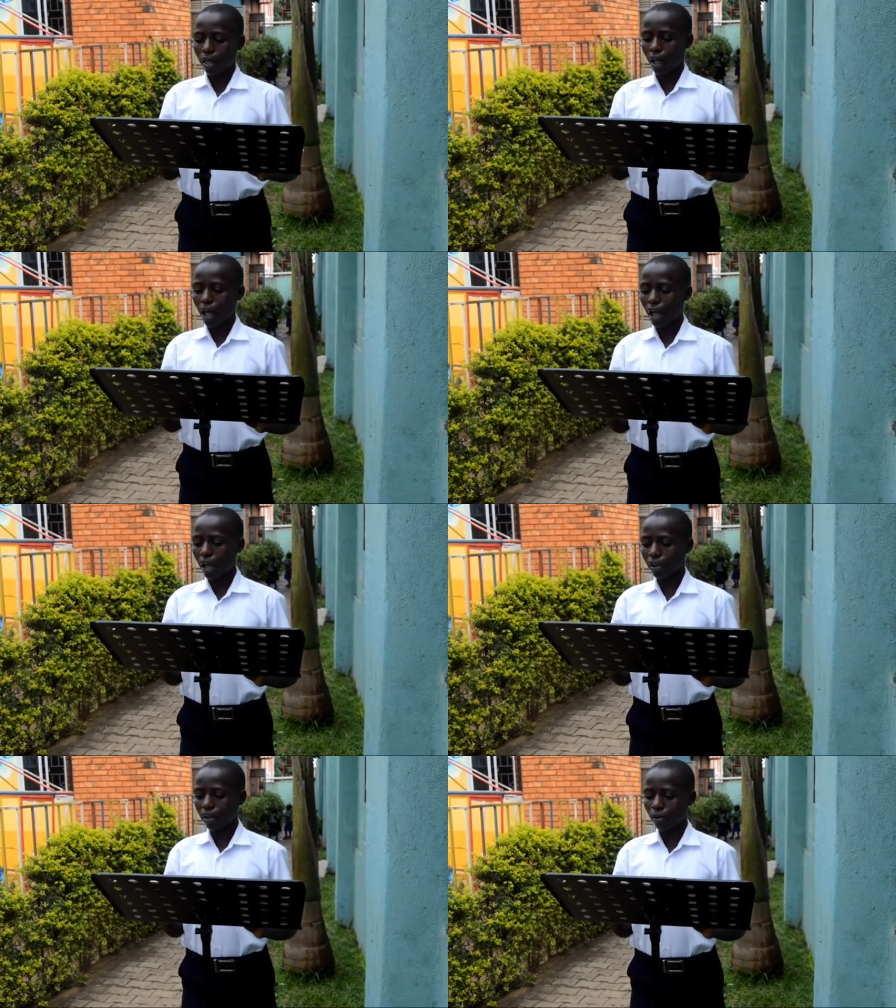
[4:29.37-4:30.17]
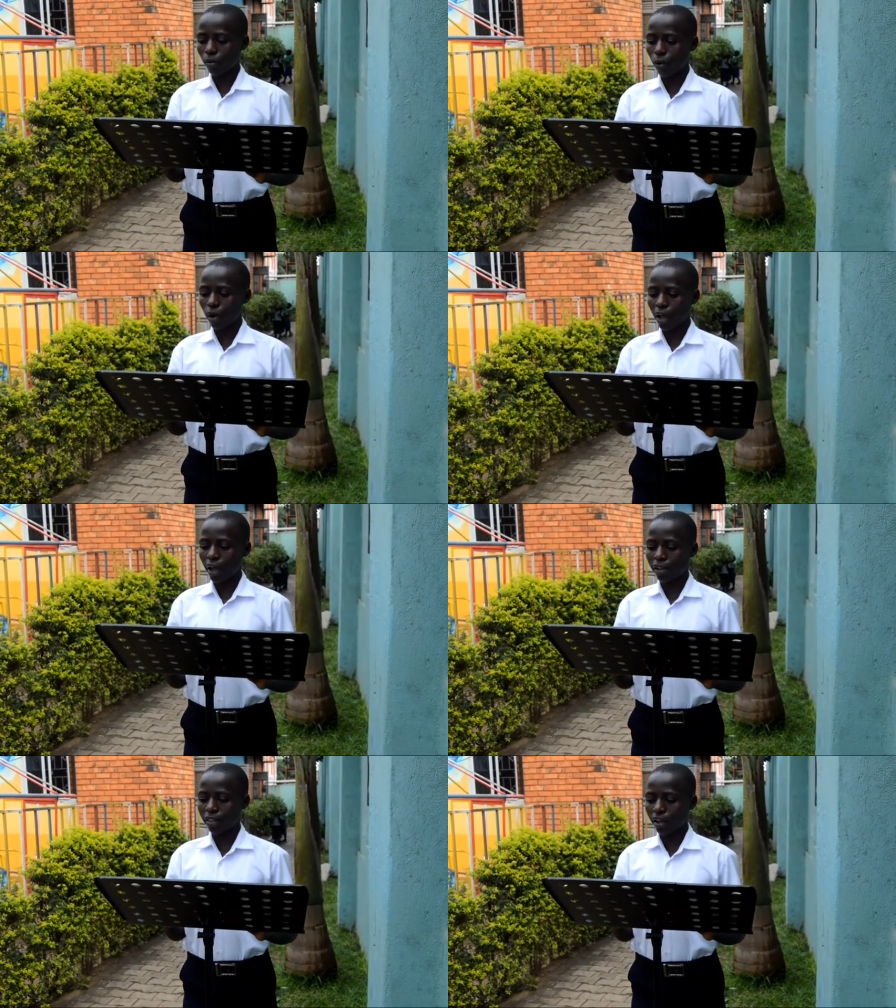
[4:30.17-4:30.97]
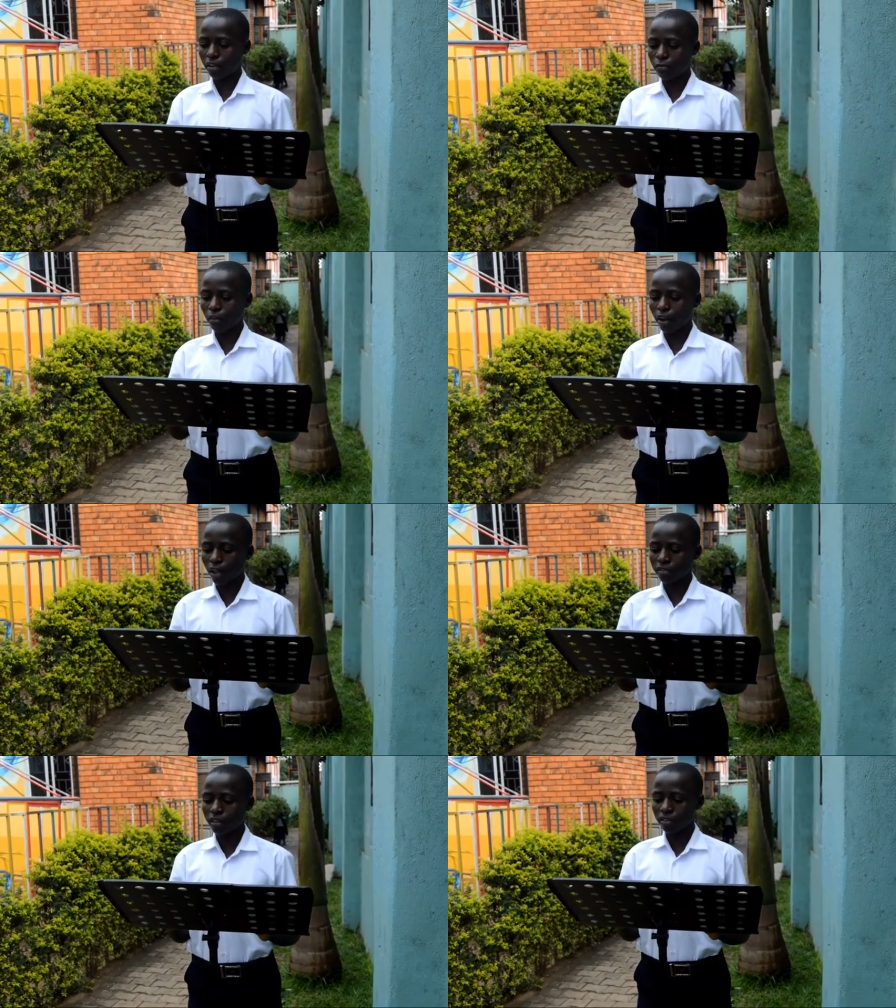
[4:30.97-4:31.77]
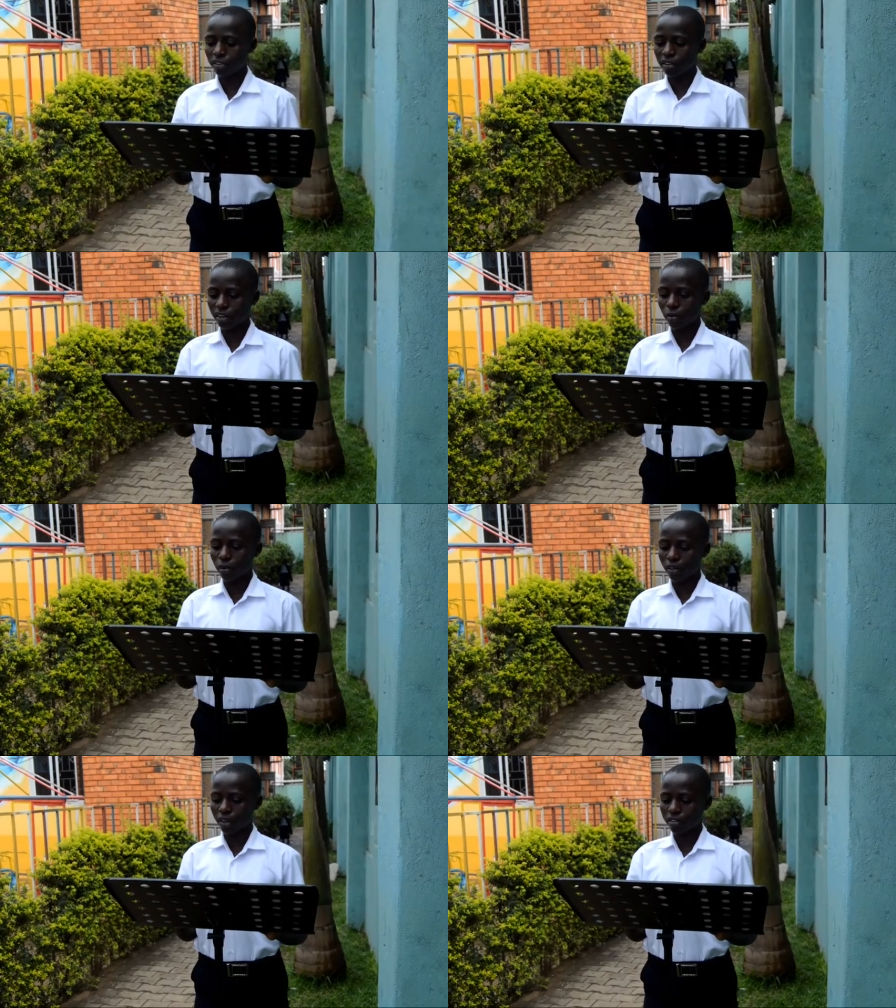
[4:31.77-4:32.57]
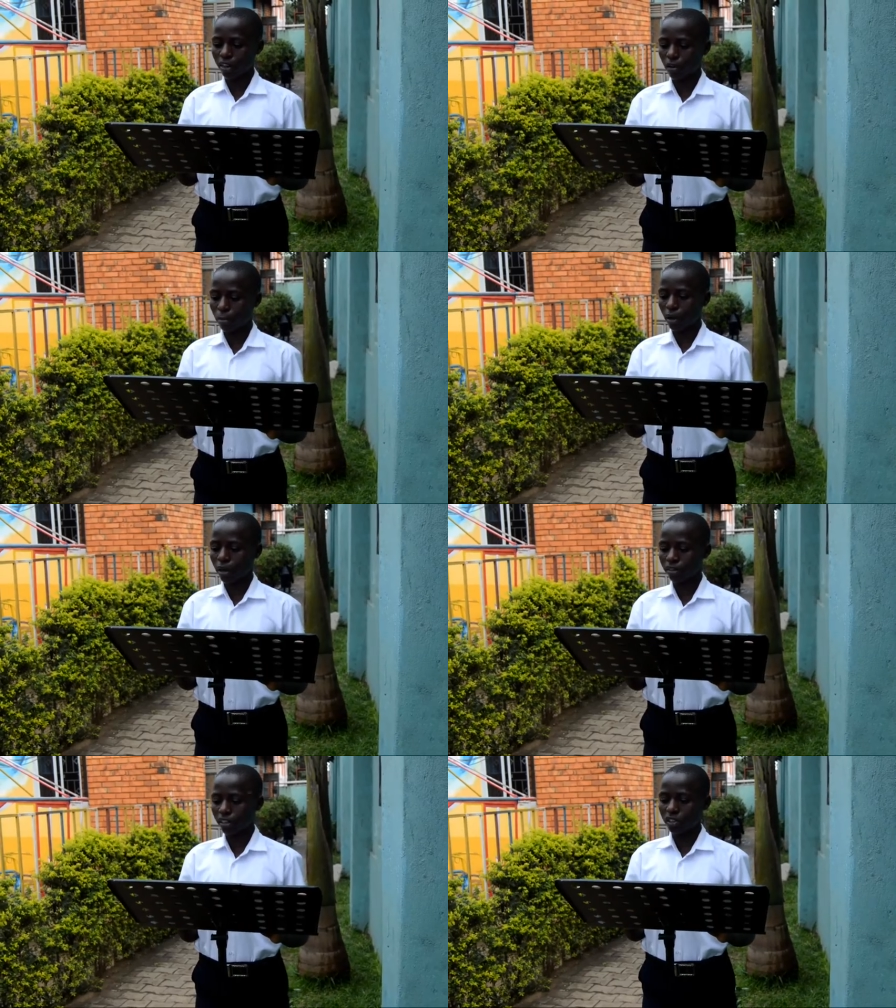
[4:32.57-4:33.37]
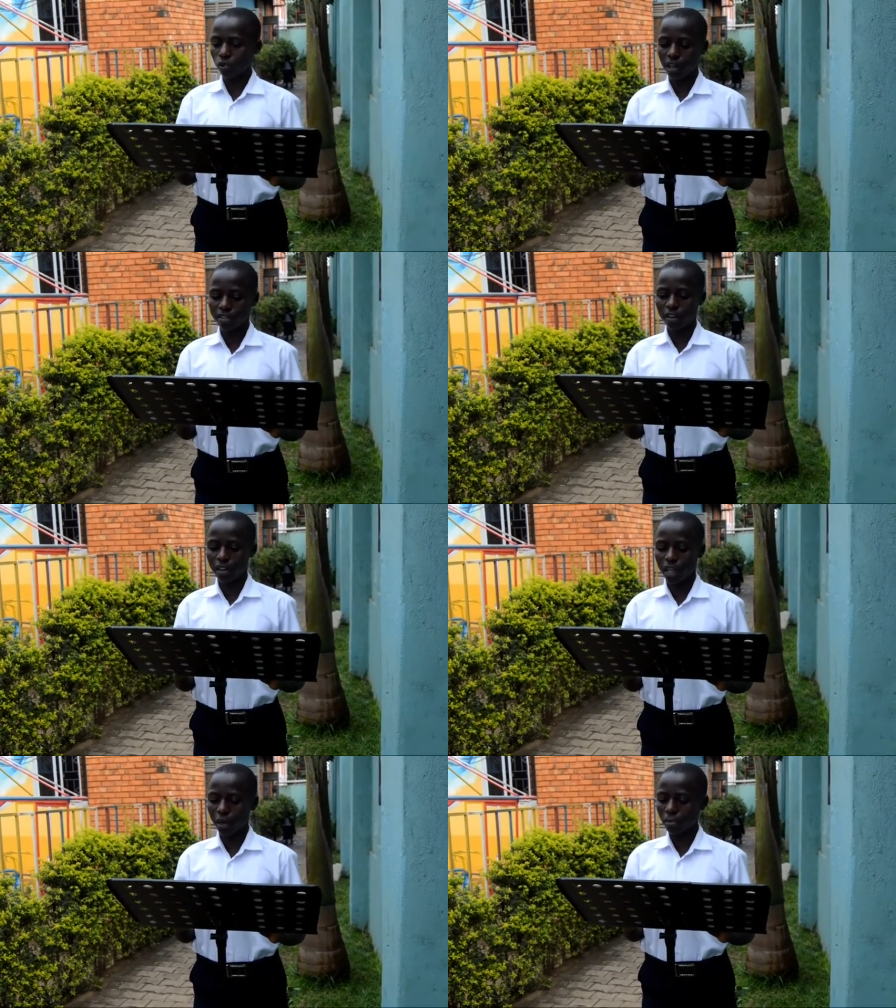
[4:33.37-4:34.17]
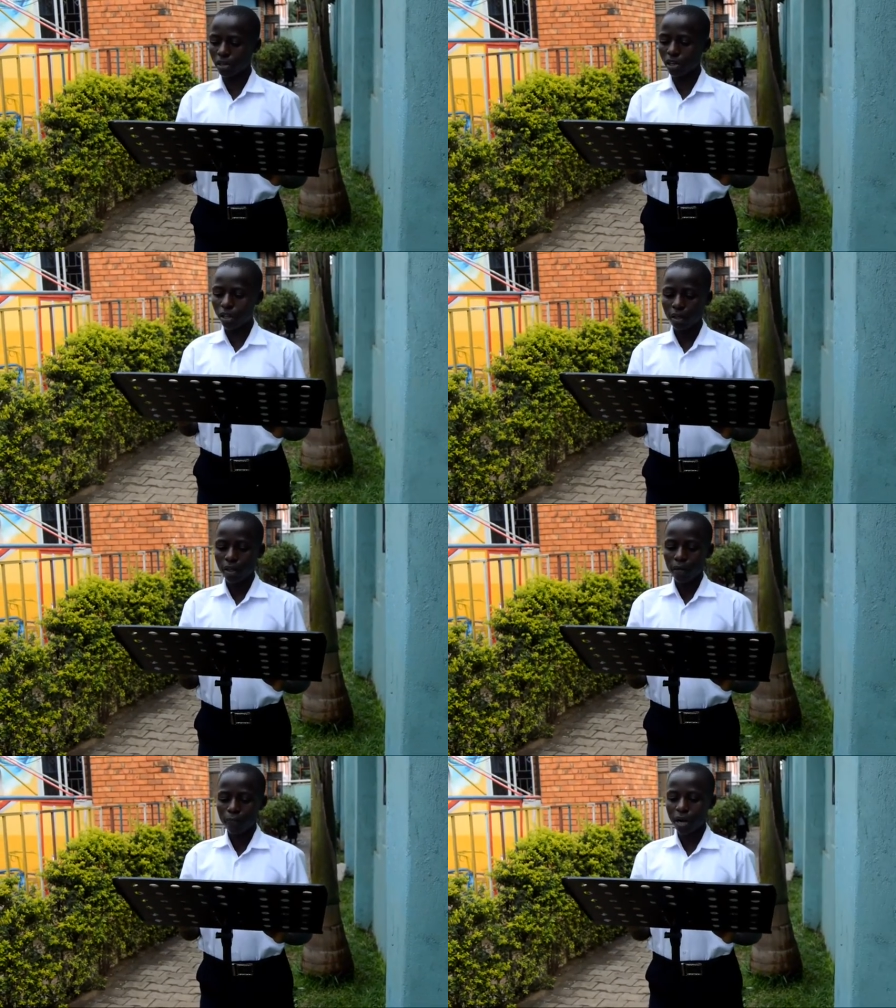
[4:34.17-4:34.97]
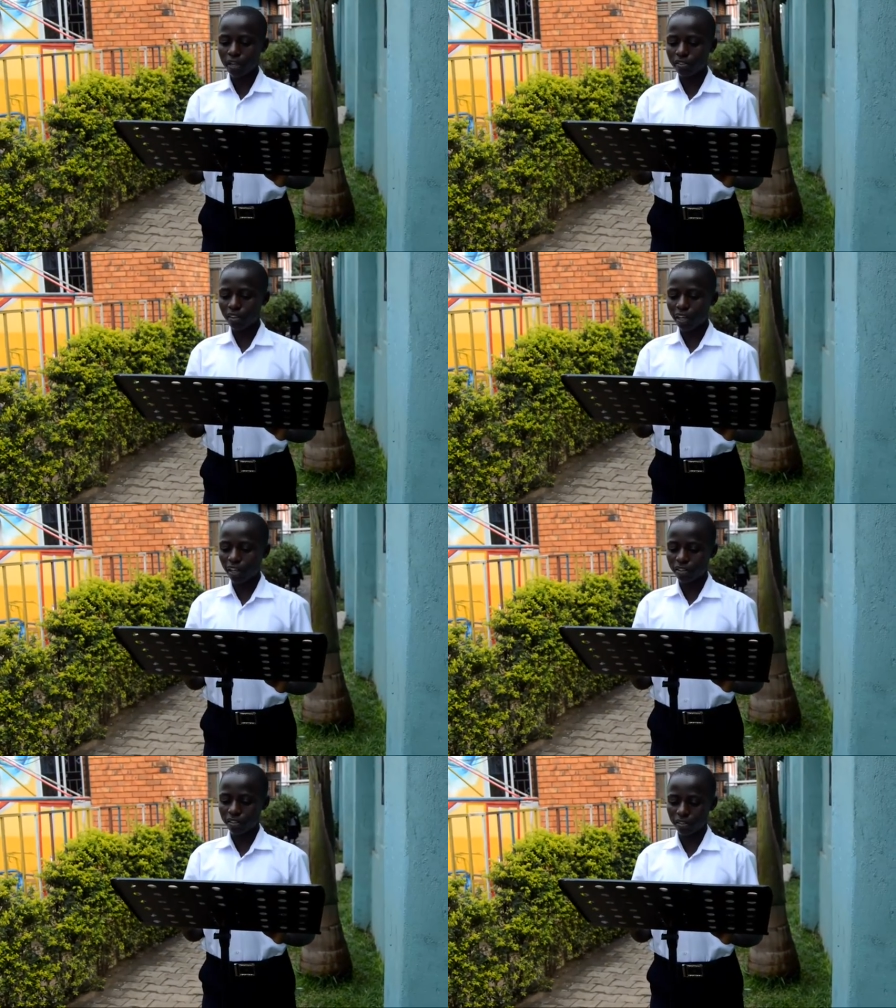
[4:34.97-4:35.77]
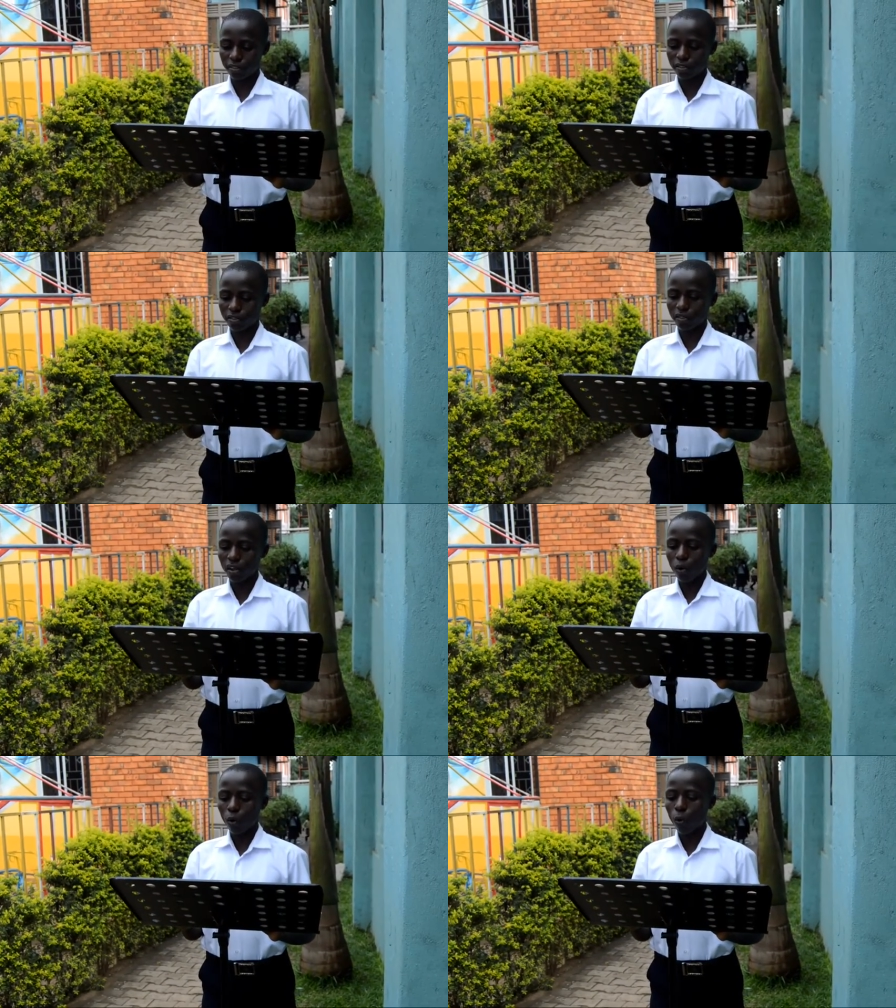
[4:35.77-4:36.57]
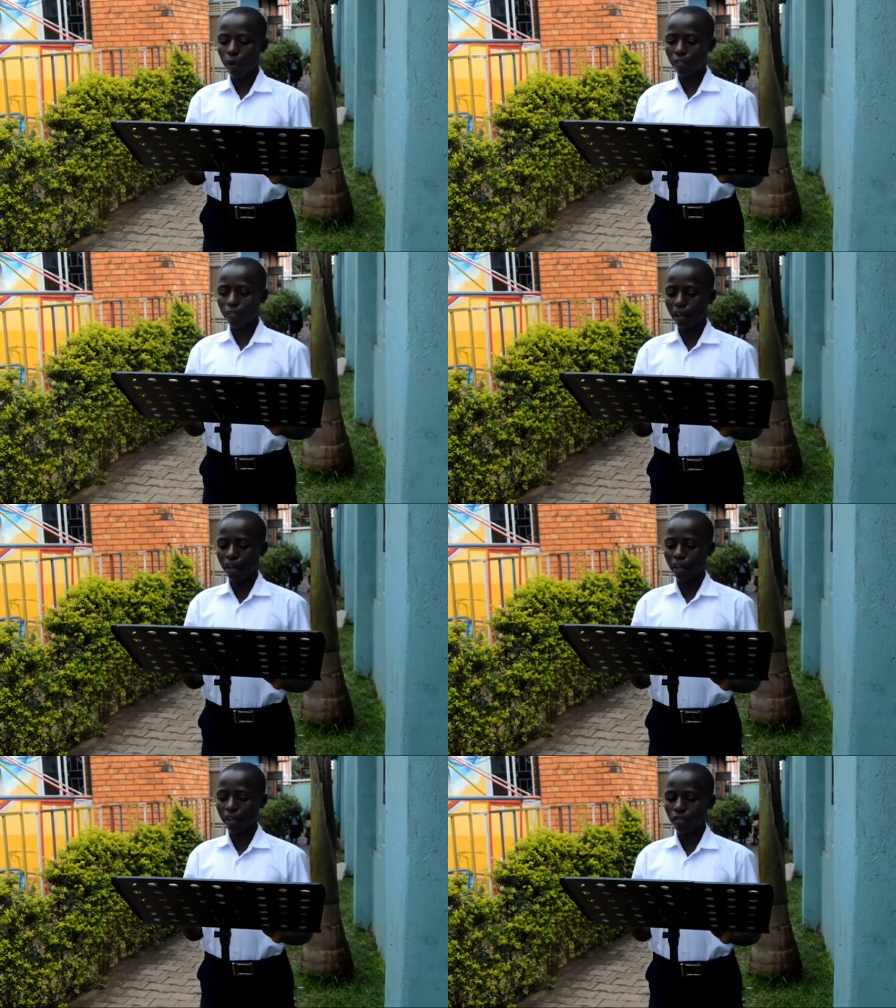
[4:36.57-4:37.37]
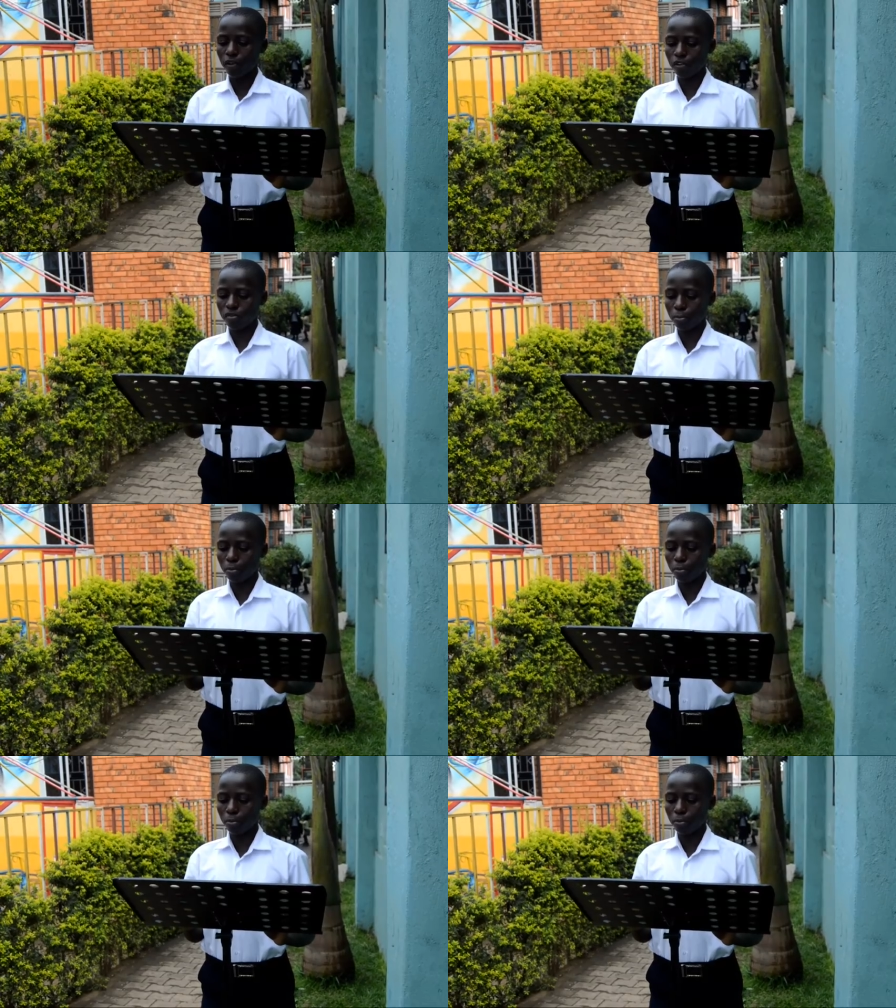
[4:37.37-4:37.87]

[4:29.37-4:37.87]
And that virus that started with cassava plant, it was named by scientists who were there in those